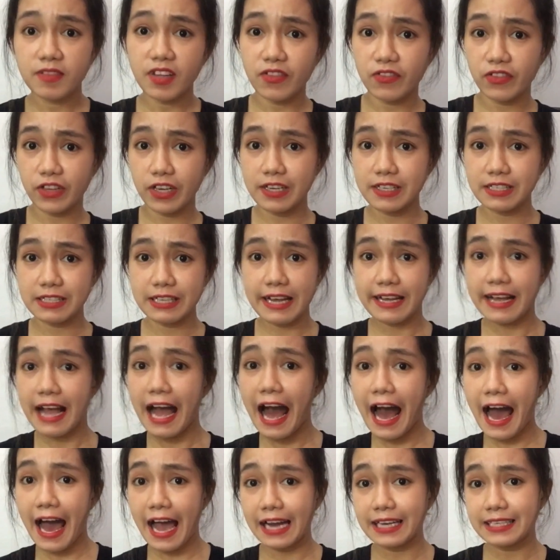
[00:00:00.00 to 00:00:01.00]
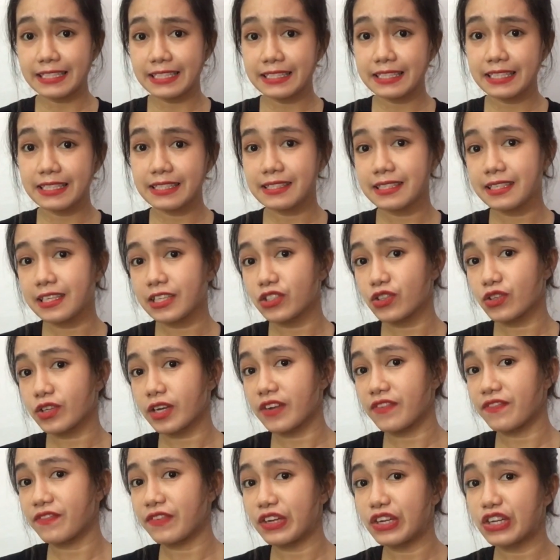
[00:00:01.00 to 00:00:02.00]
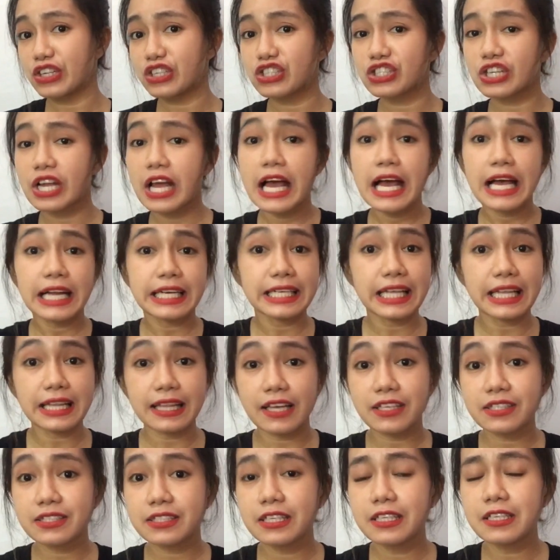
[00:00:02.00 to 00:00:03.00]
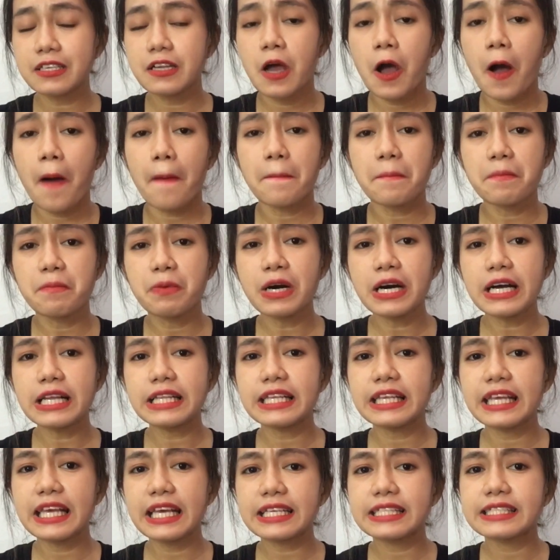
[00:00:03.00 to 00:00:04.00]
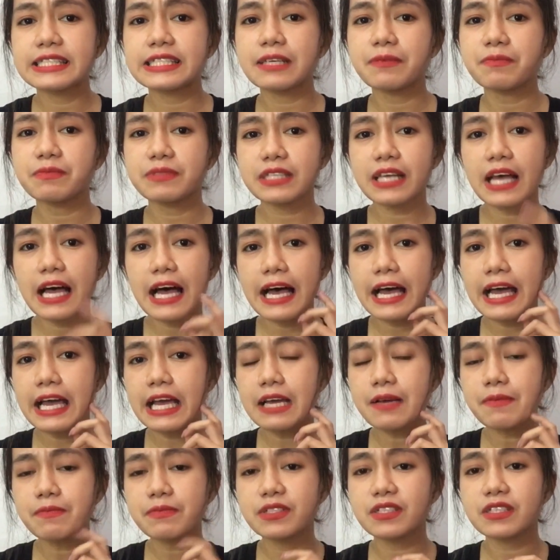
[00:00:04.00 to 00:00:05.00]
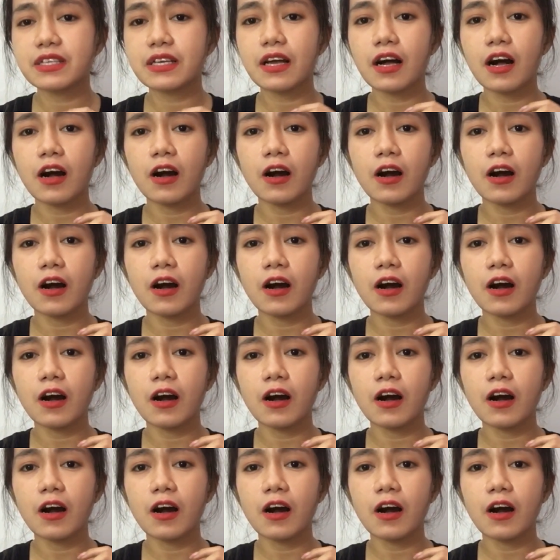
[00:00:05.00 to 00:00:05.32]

there's like a high tendency that you can finish the lesson. But yes, sometimes